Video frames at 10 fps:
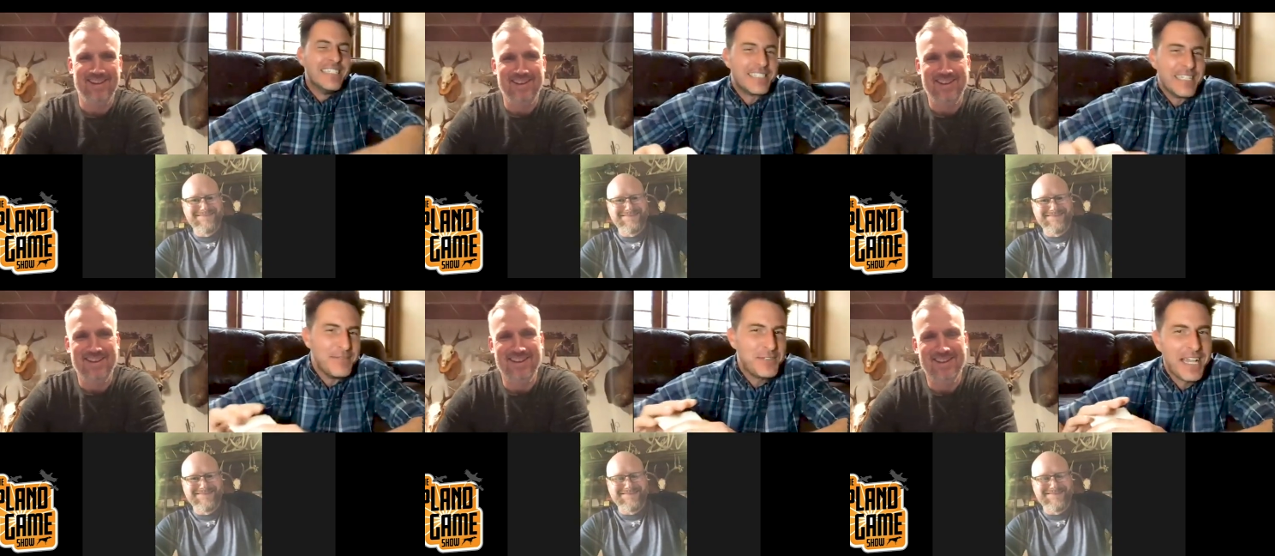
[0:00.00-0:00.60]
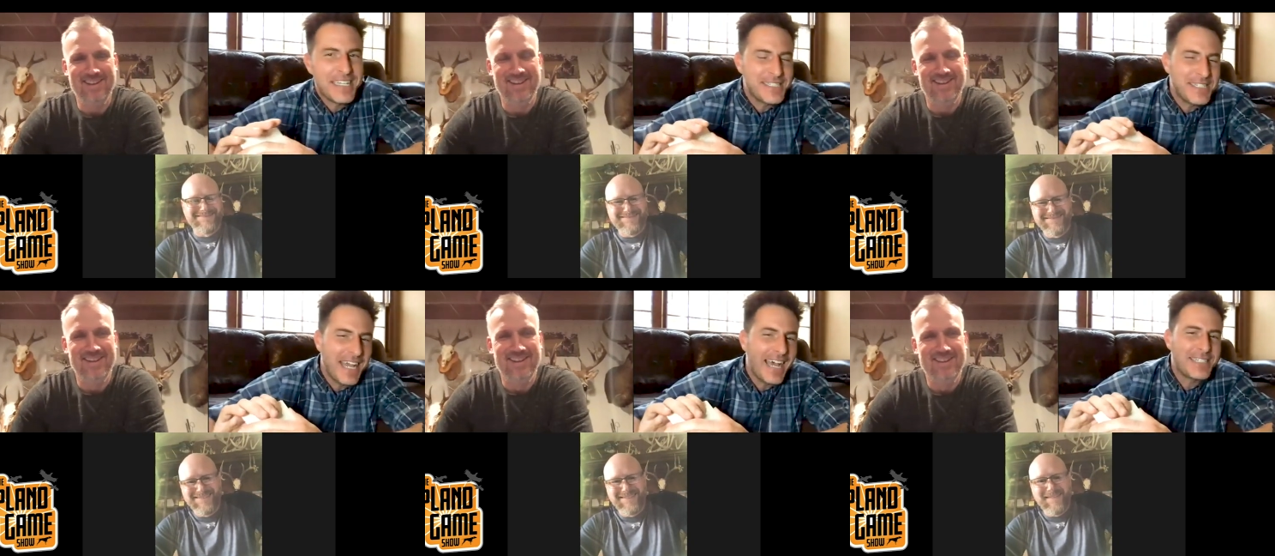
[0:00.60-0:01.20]
Speaker 1: Steve says
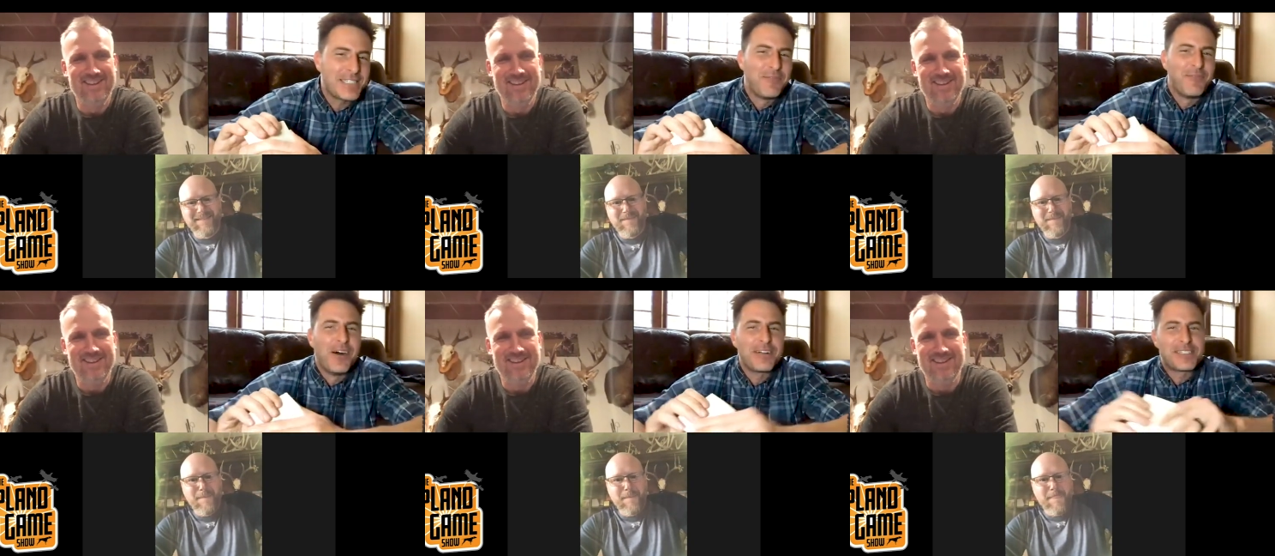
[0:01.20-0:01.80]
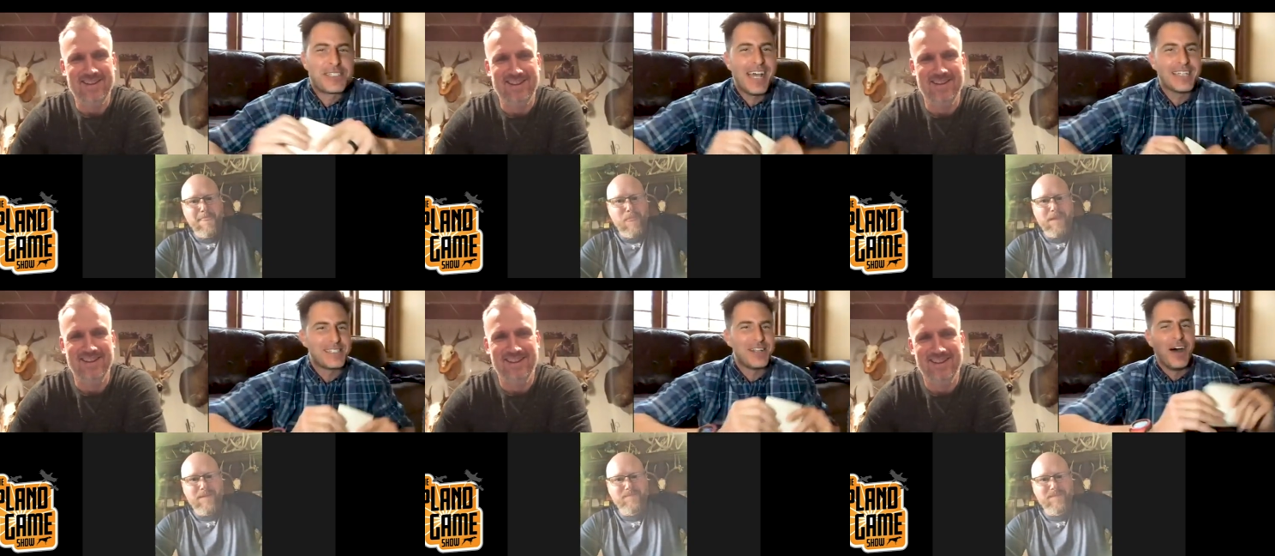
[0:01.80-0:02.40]
yes. Funk
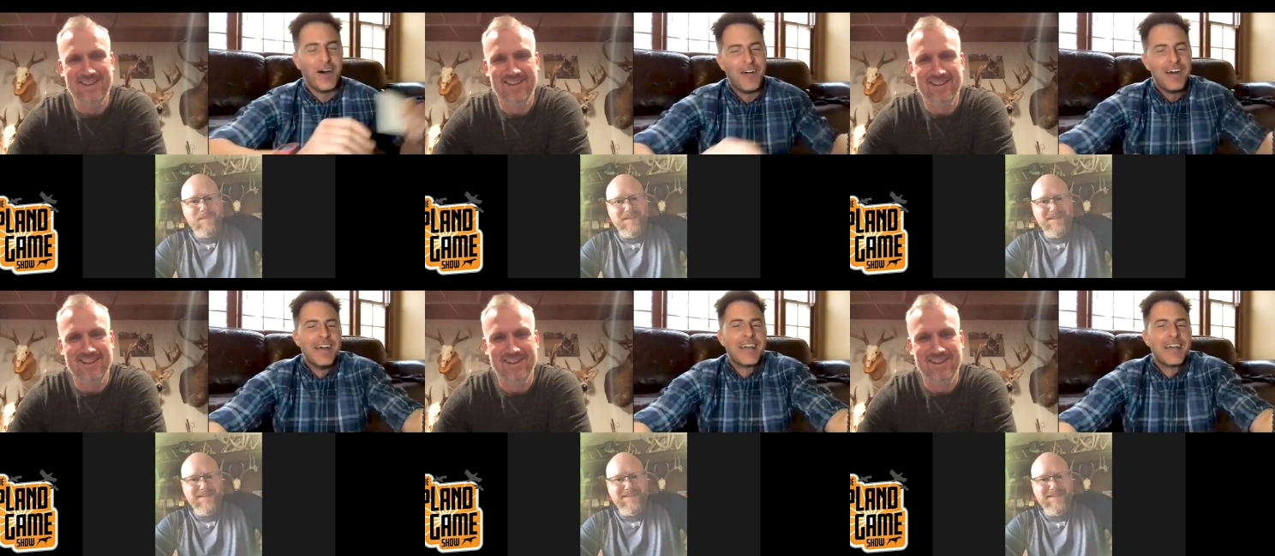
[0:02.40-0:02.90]
says no.